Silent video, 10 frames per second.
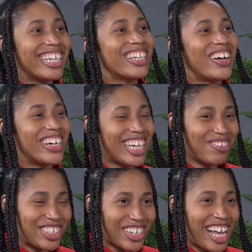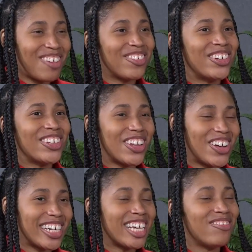a long day of travel, a
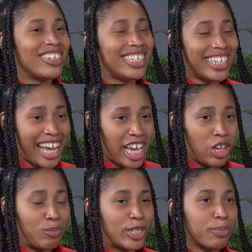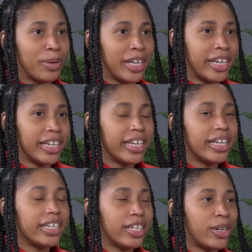long day of games. But
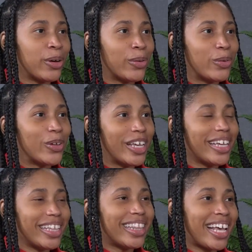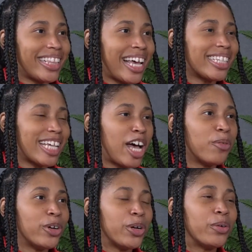you know, that that's how
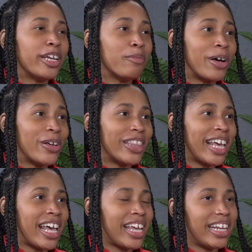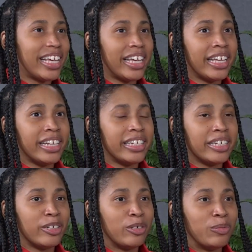we're going about that. And
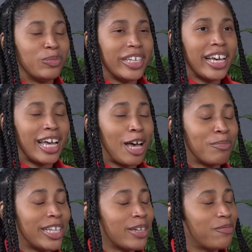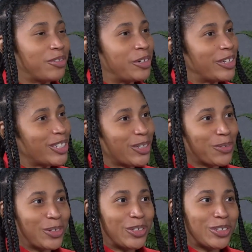um, yeah, I'm looking forward to the
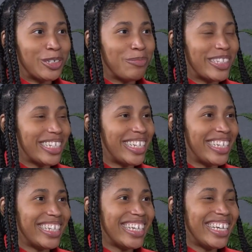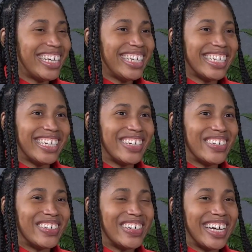road trips and you
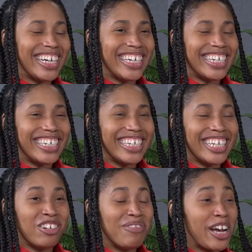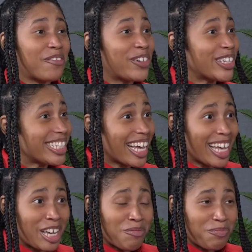know, uh, it'll be our first
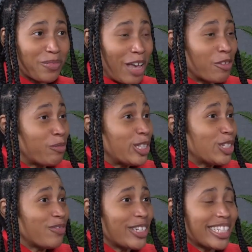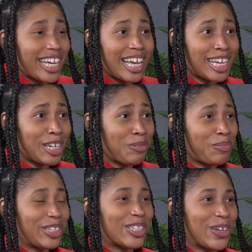time, everyone's first time,
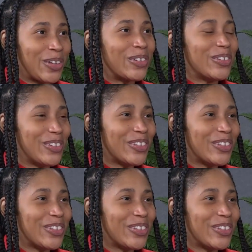so